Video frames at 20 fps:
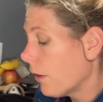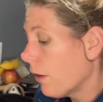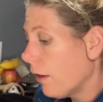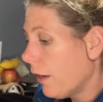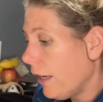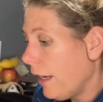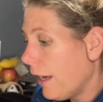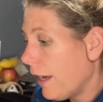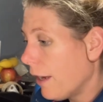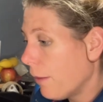
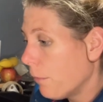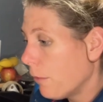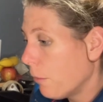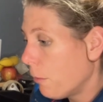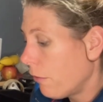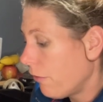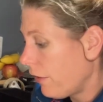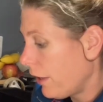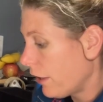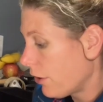I am a
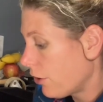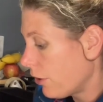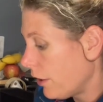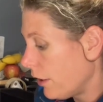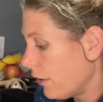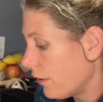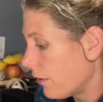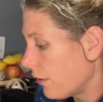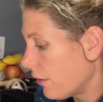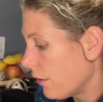
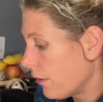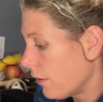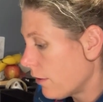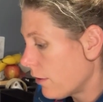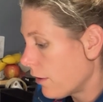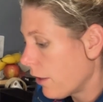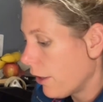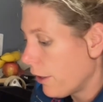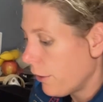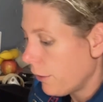perfectionist,
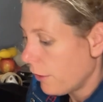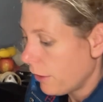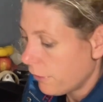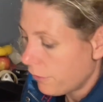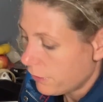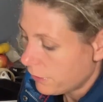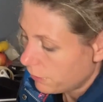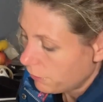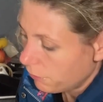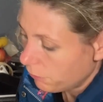so
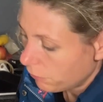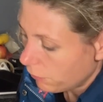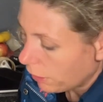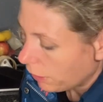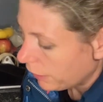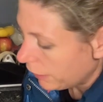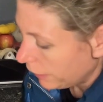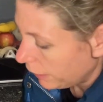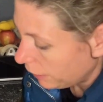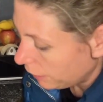if it's not
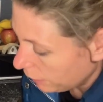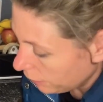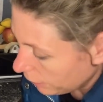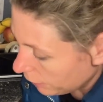right,